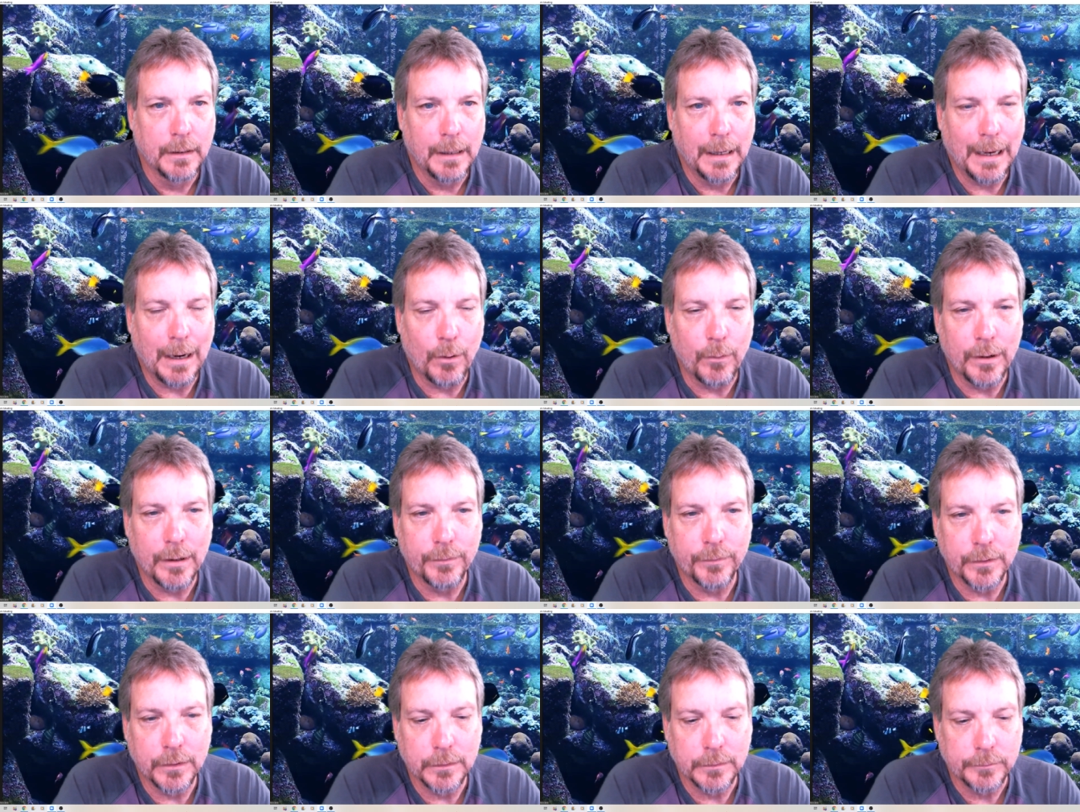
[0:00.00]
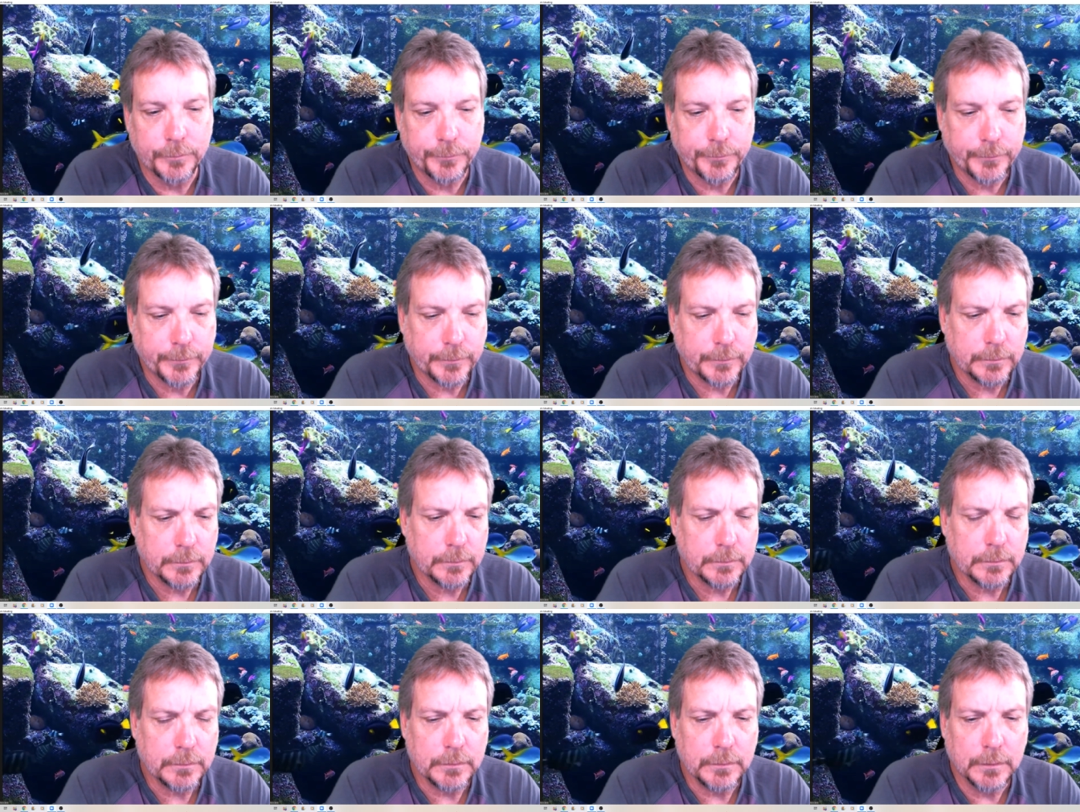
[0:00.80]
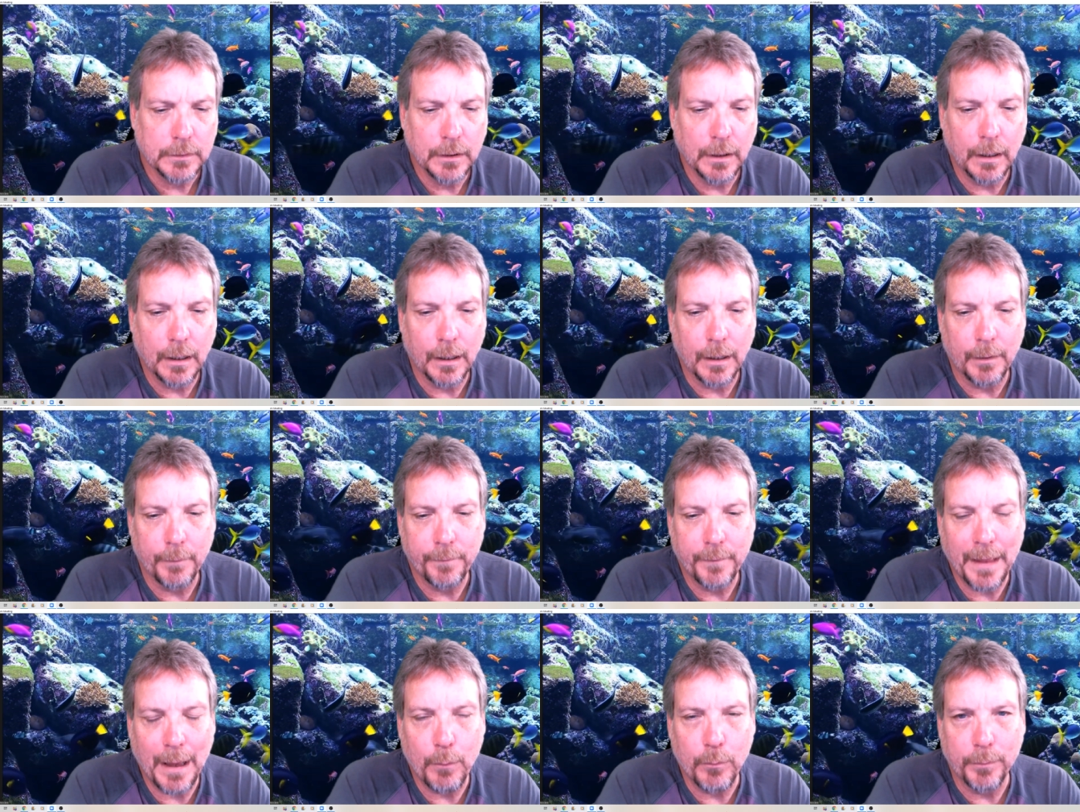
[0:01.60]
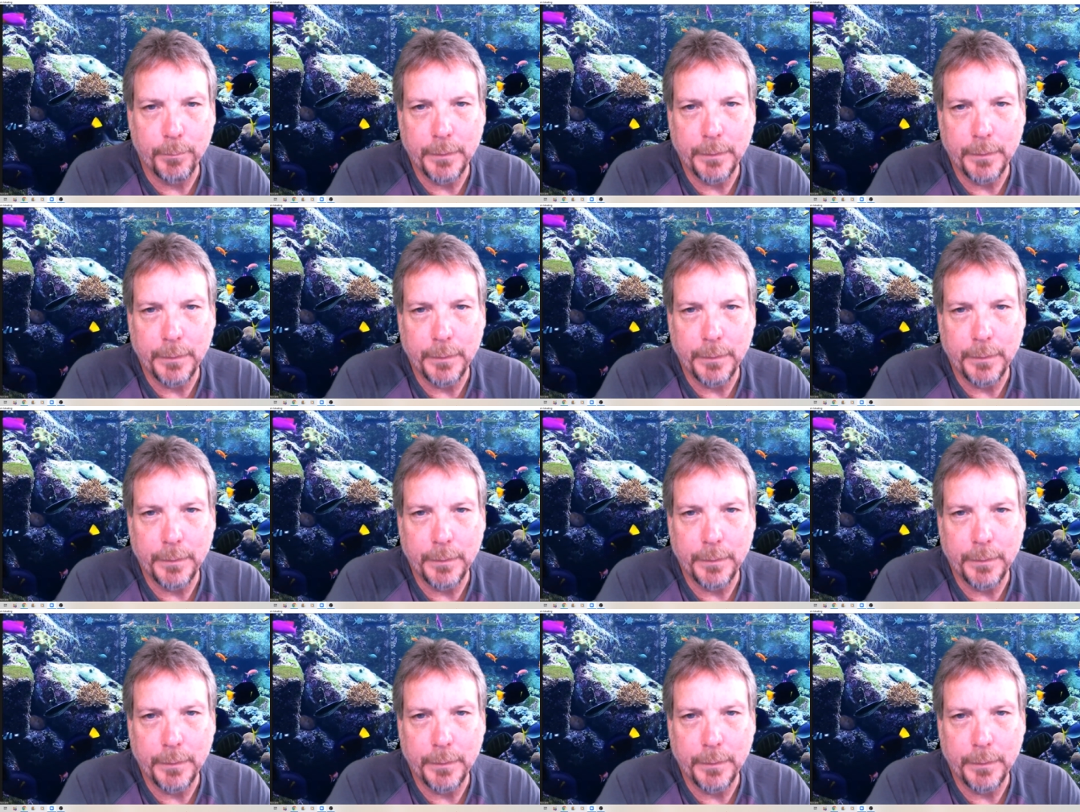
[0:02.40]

However, uh, that would